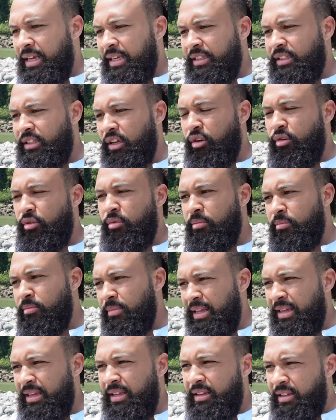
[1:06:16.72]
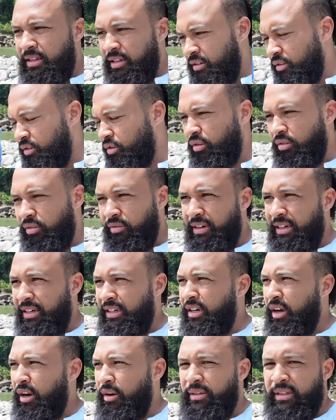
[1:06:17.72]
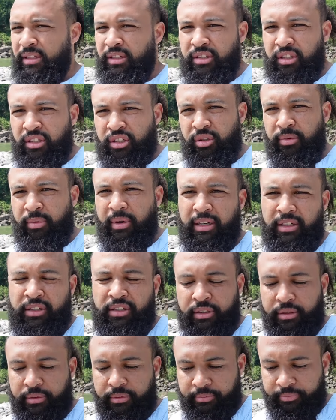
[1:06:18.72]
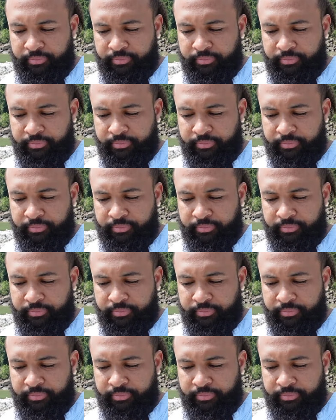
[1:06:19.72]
So me not really knowing the situation,